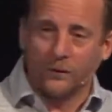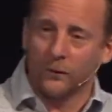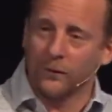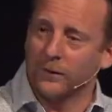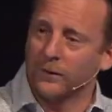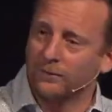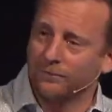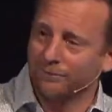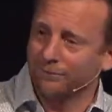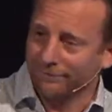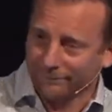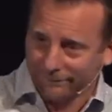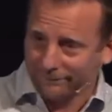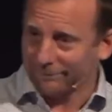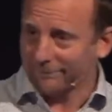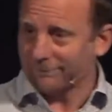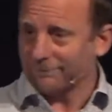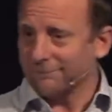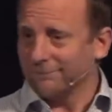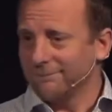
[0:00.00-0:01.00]
or
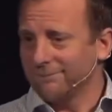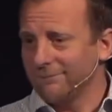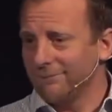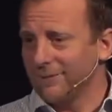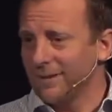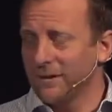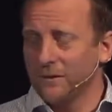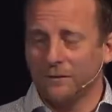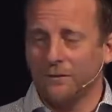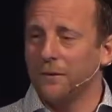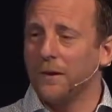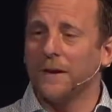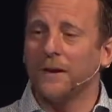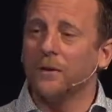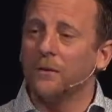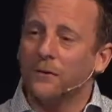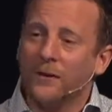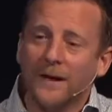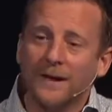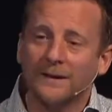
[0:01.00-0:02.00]
the
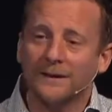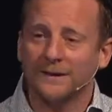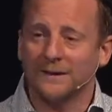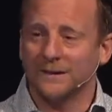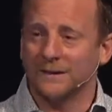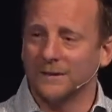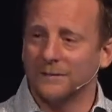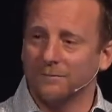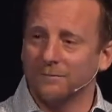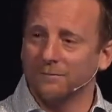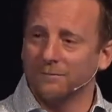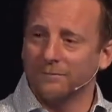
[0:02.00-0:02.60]
final test.